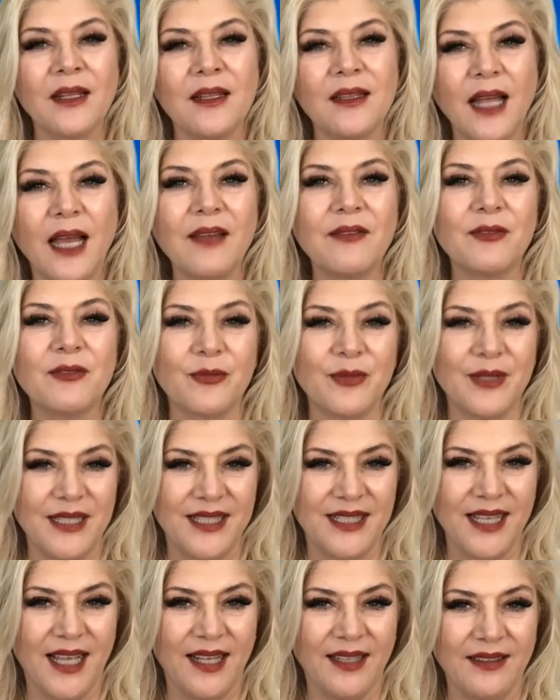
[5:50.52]
Life
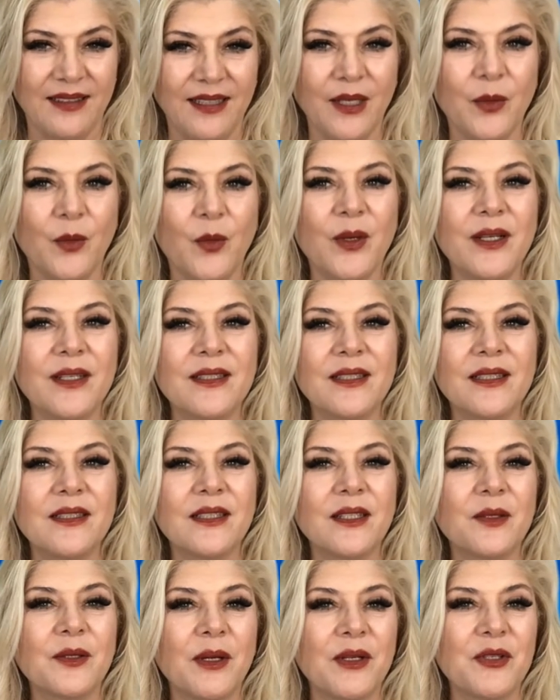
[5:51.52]
Reset, the awareness
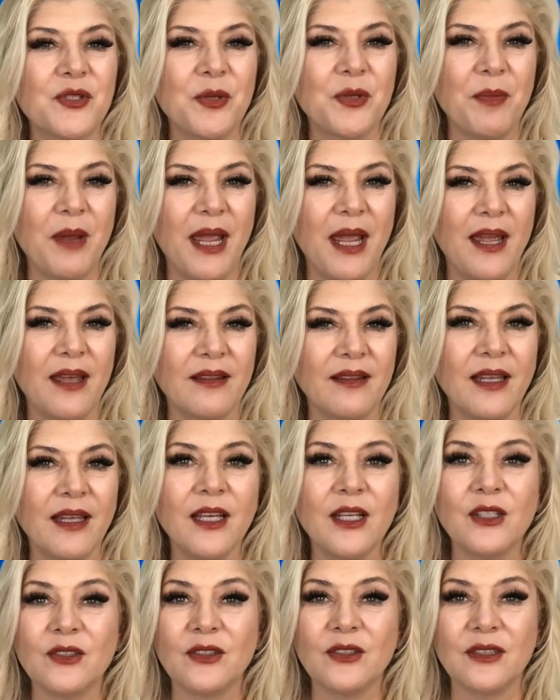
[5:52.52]
integration path
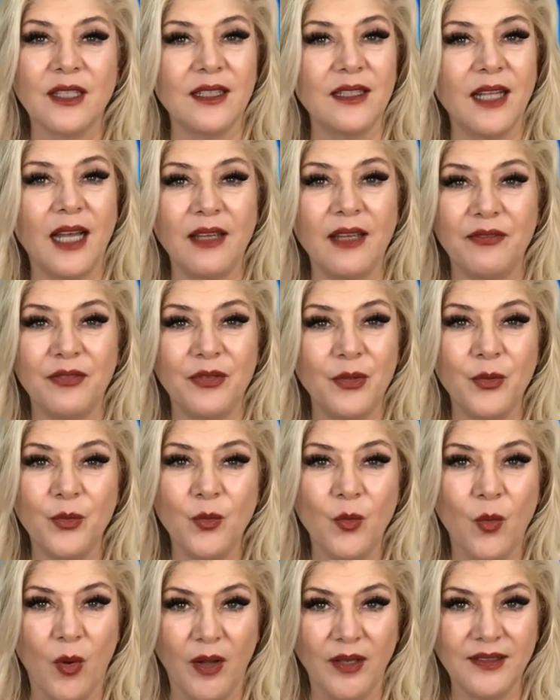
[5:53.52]
to the life you
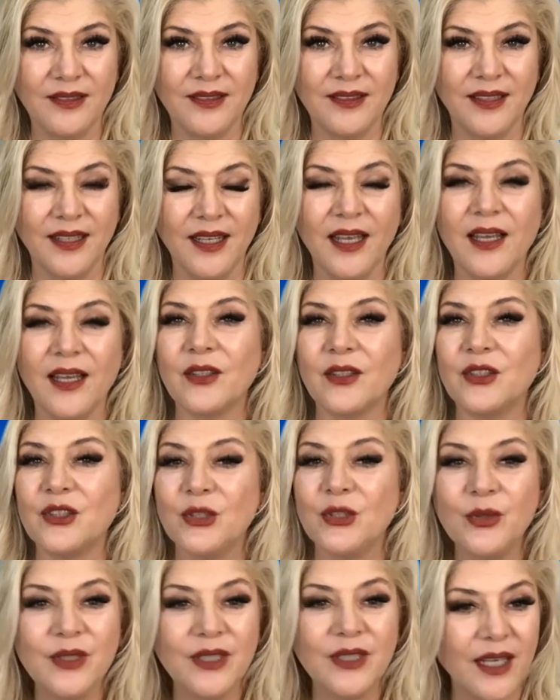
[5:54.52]
want.
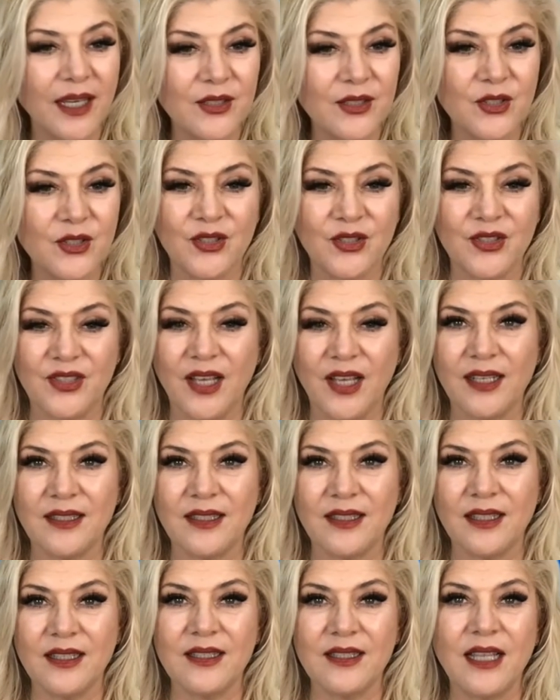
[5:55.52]
Do the
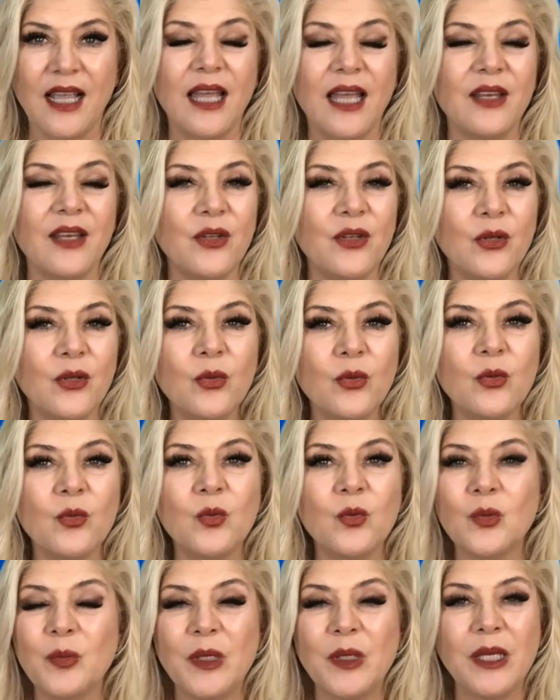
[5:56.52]
exercises, and you
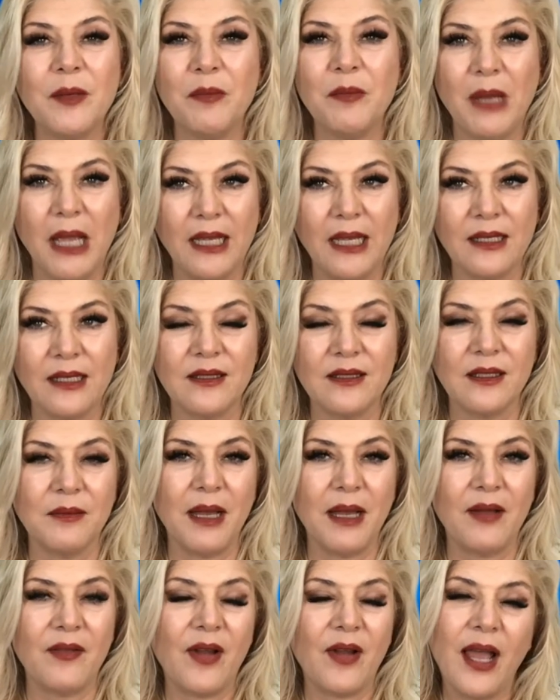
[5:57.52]
will be amazed
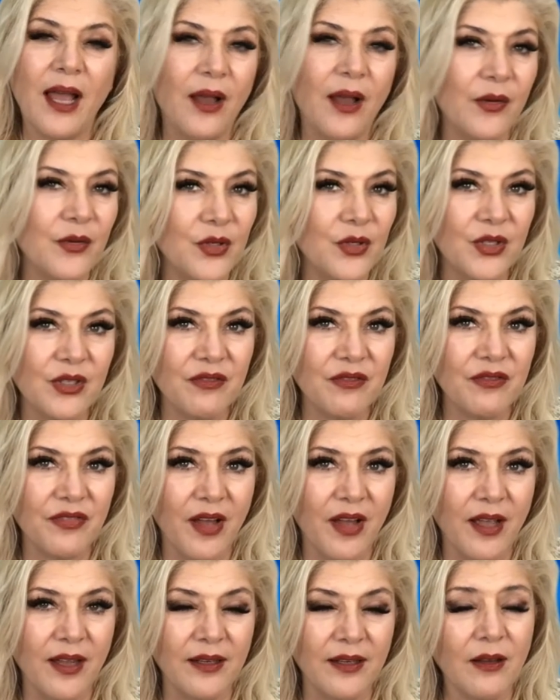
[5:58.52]
about how you can
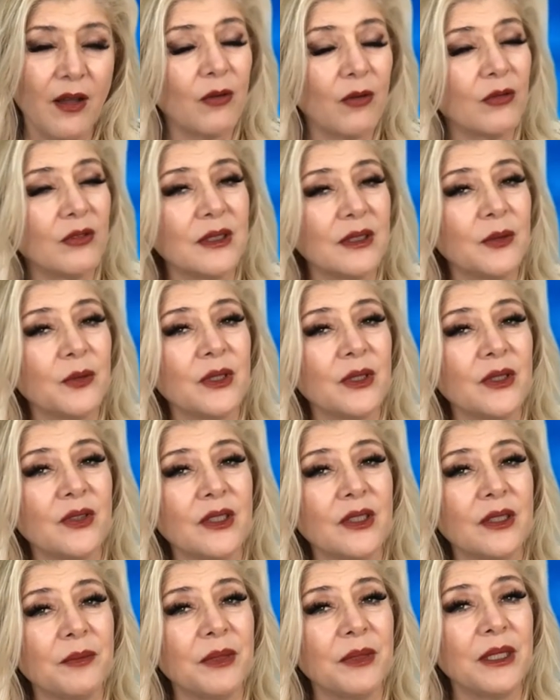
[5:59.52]
find not only what you
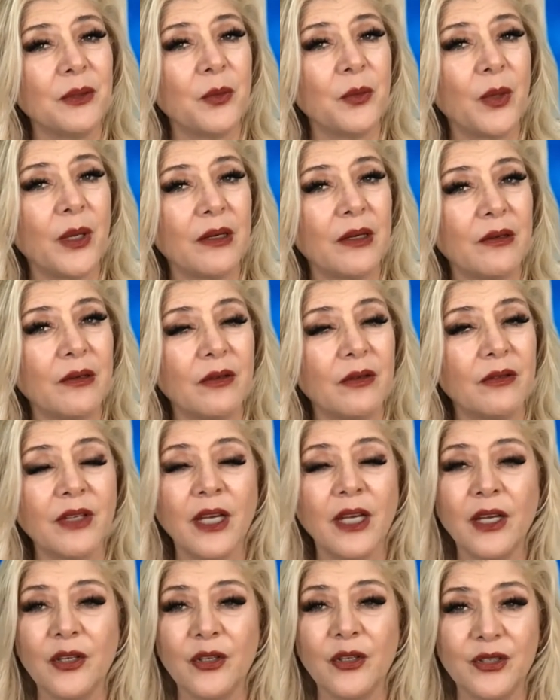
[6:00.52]
can be aware of
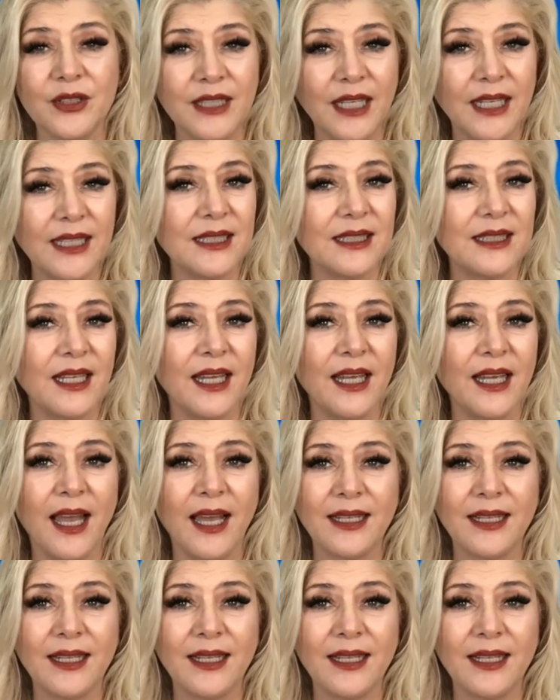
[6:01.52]
your day to day